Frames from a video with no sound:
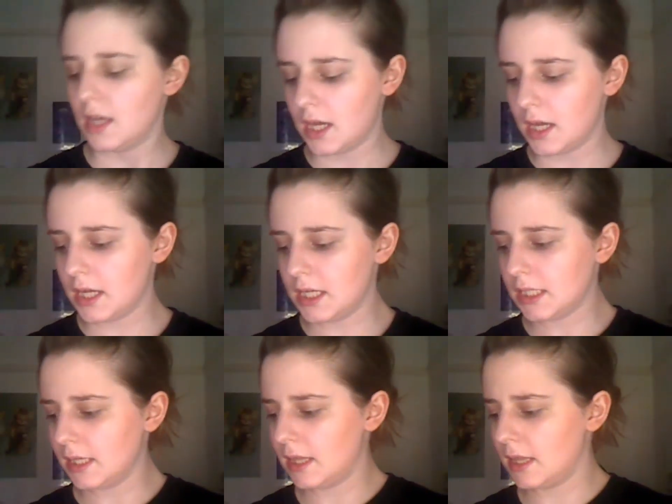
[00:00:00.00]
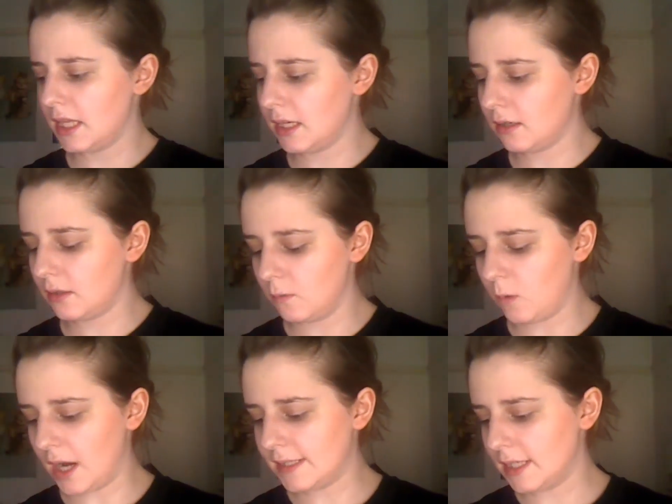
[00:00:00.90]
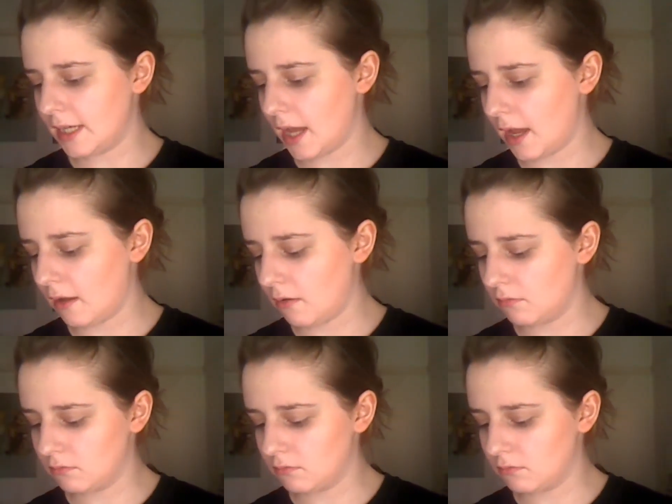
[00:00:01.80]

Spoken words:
And I think YDK.